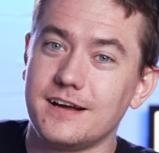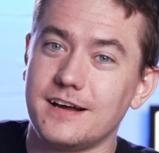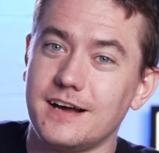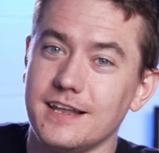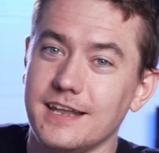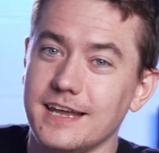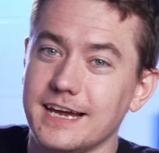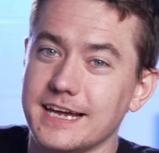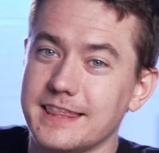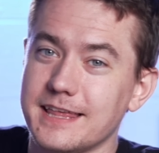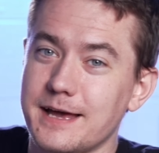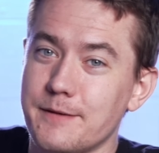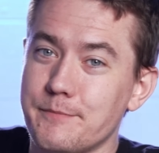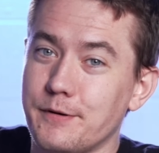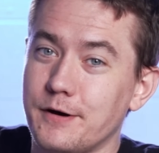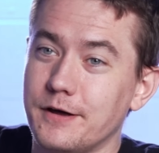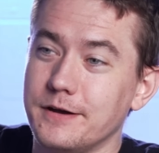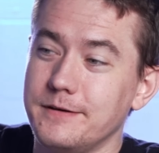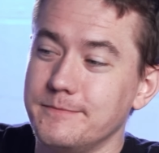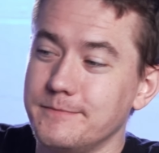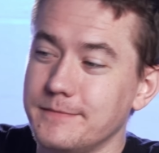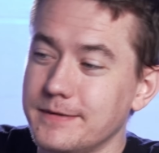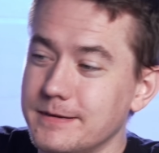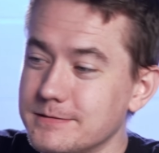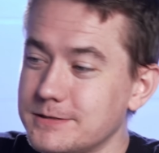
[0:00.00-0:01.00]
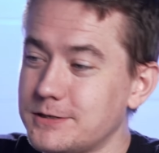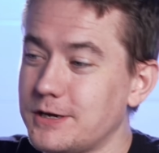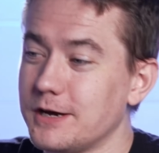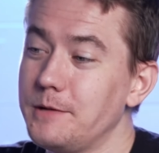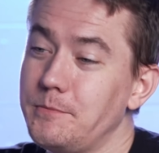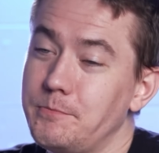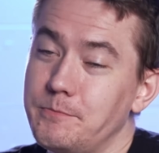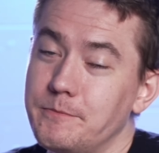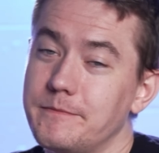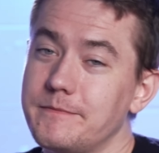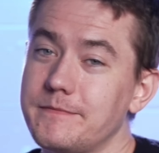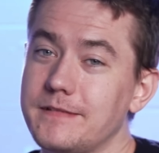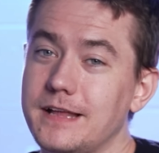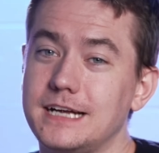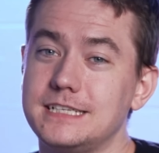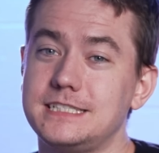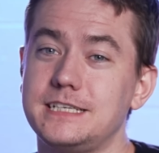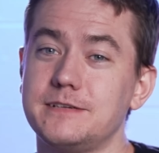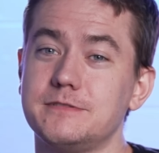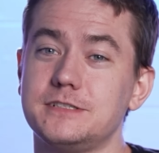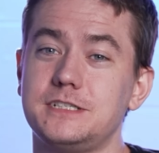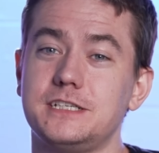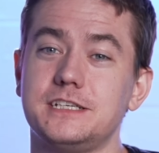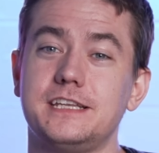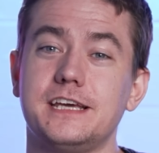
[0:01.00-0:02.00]
I like that pun. It was good. I
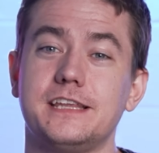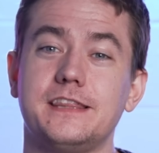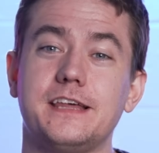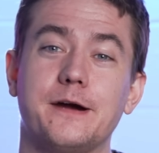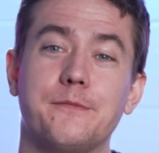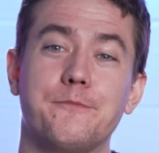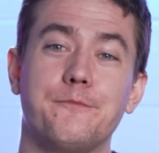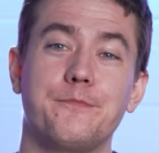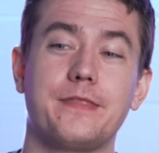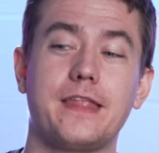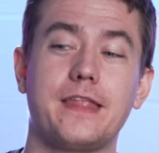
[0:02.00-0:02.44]
see what you did there.